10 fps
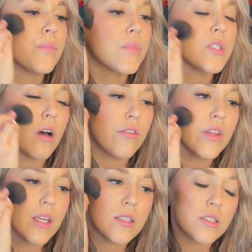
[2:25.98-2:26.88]
softly
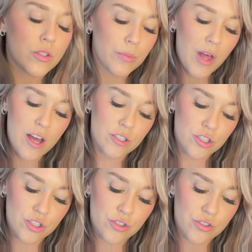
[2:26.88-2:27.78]
into the
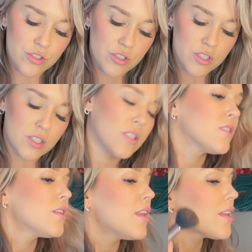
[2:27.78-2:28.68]
blush,
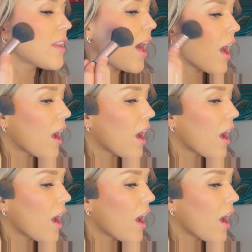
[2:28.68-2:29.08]
like that.